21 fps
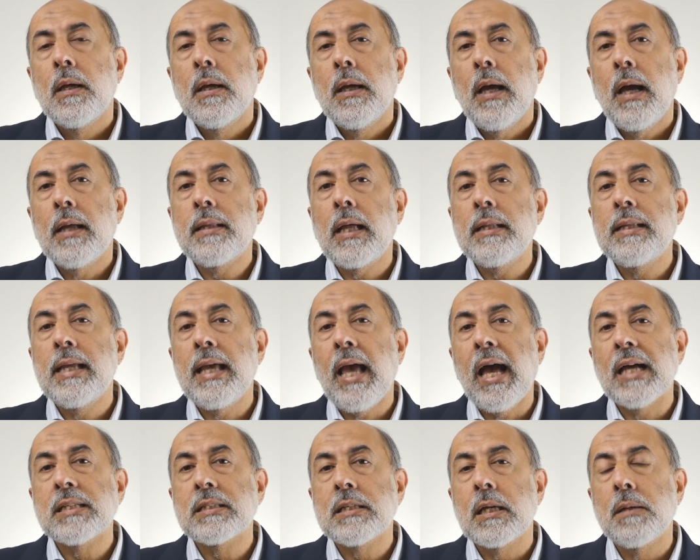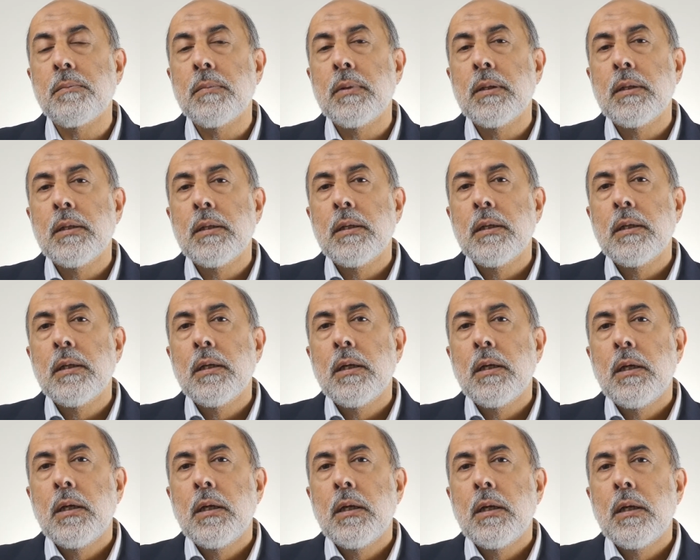And then he asked him,
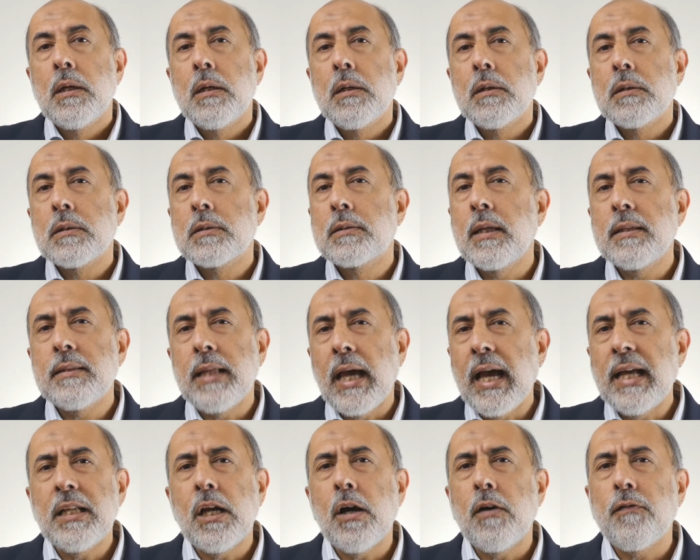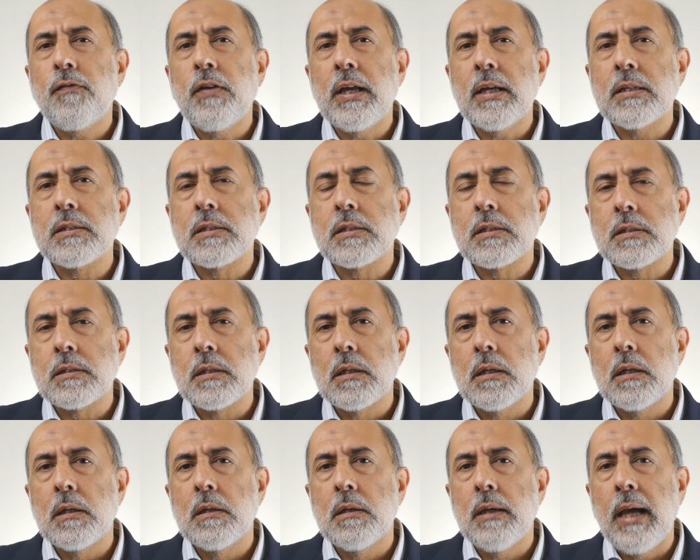did any of his
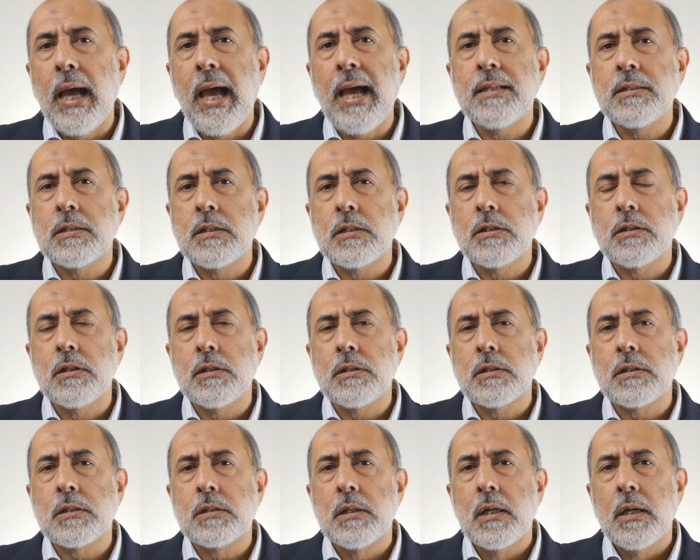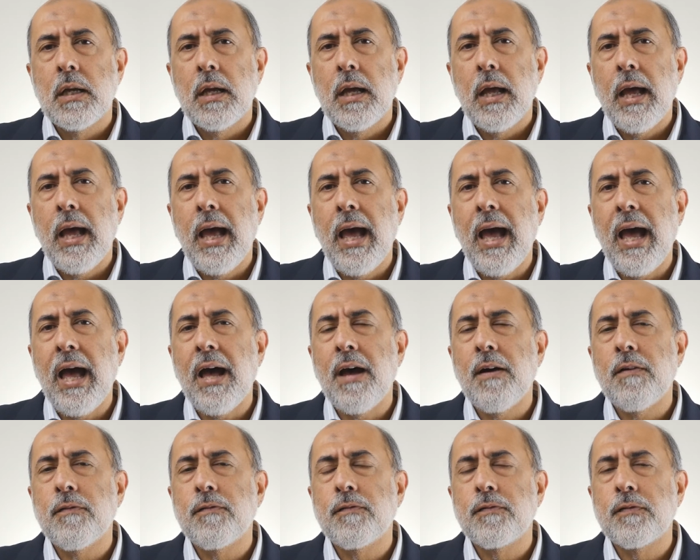ancestors
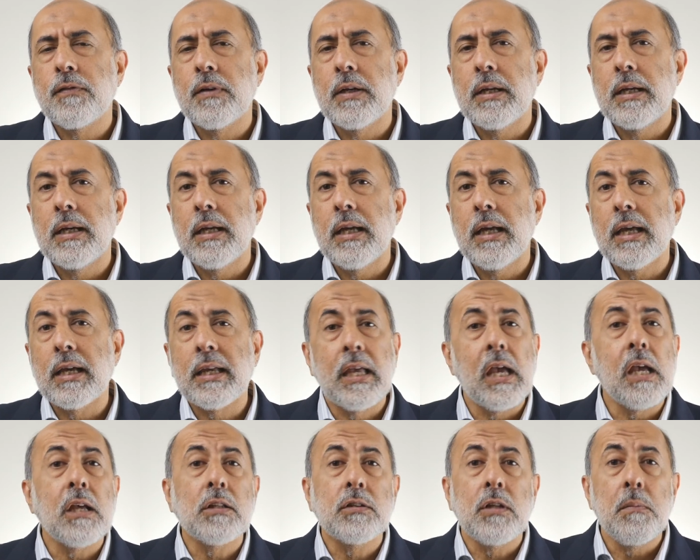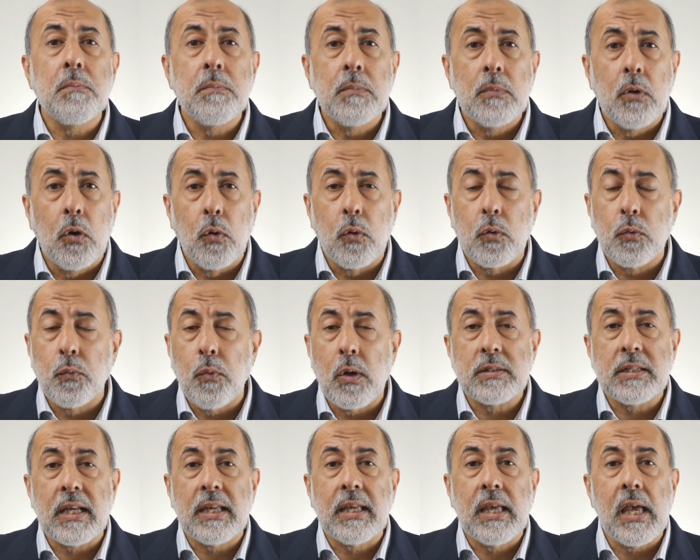have a kingdom or
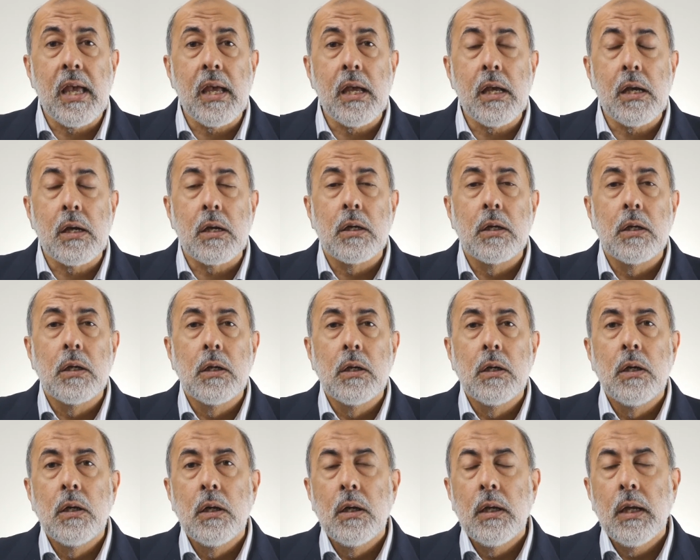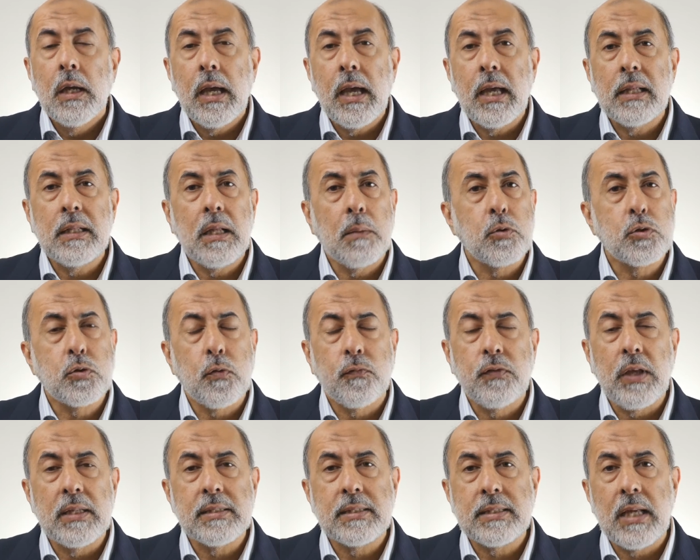was a king? And Abu
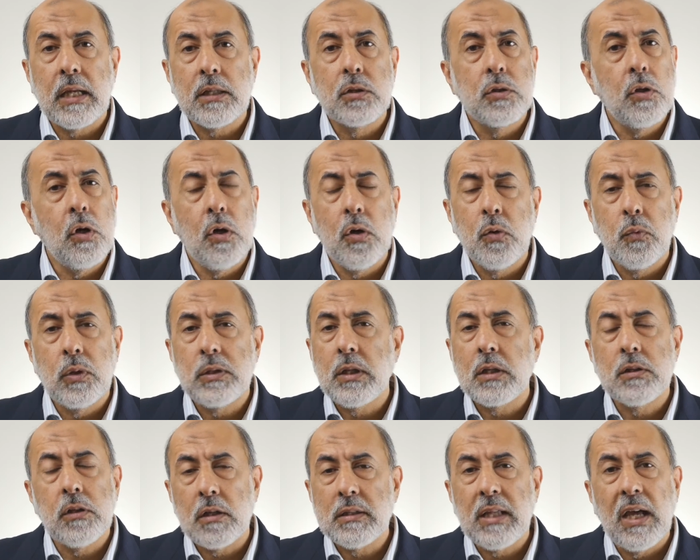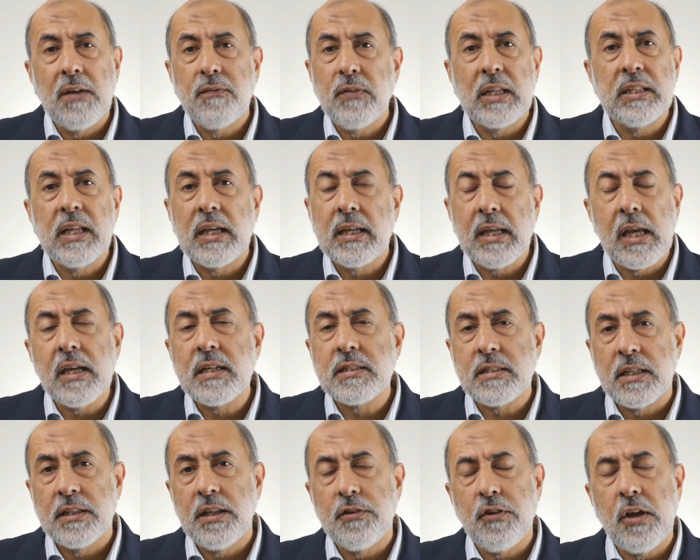Sufyan said, no, we did not have any kings
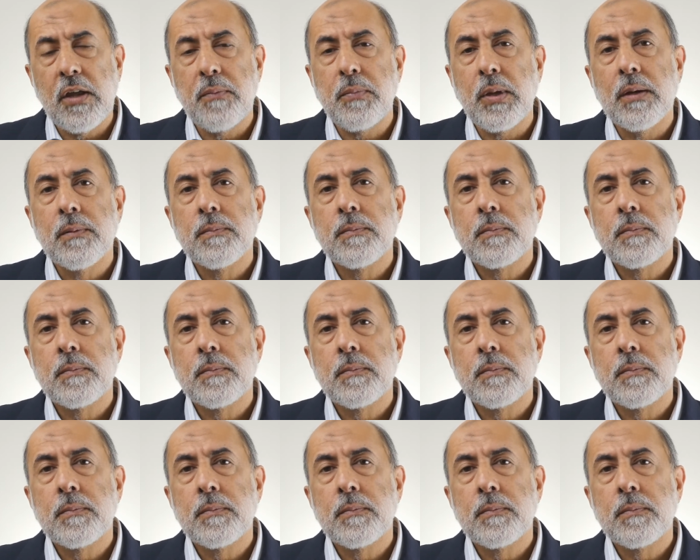in Arabia.